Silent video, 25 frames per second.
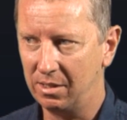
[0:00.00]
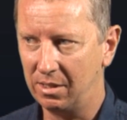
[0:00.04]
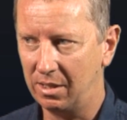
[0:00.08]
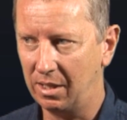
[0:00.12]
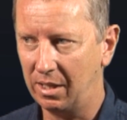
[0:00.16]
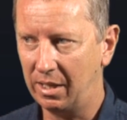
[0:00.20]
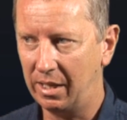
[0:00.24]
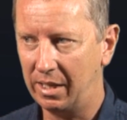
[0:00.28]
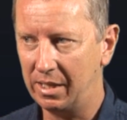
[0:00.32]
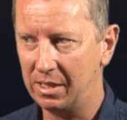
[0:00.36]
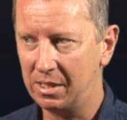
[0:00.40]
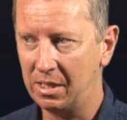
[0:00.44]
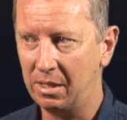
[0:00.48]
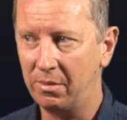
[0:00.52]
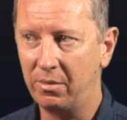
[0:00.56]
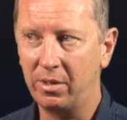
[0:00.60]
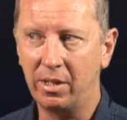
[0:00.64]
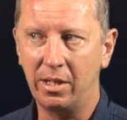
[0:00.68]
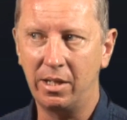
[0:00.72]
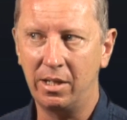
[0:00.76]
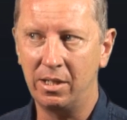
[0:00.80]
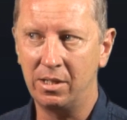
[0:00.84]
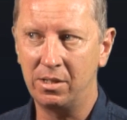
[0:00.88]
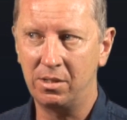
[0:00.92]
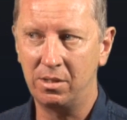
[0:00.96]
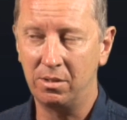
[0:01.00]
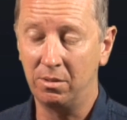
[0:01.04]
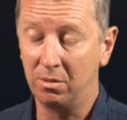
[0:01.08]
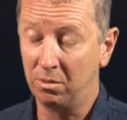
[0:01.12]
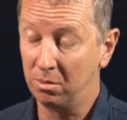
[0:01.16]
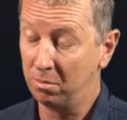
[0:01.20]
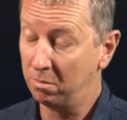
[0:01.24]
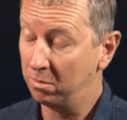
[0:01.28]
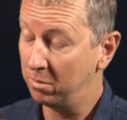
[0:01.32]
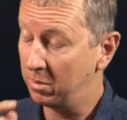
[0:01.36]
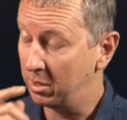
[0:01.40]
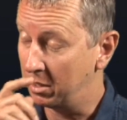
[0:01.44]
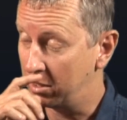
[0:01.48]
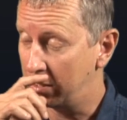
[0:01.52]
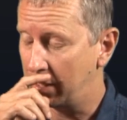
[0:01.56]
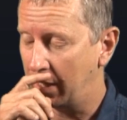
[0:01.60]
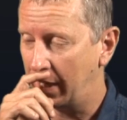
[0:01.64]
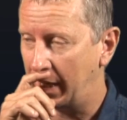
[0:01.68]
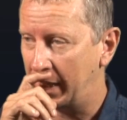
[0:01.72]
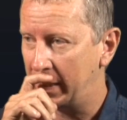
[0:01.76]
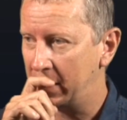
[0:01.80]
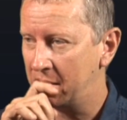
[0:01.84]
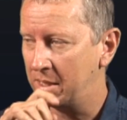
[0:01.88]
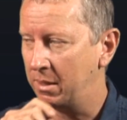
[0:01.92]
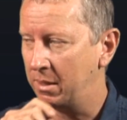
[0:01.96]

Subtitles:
late 70s or mid to late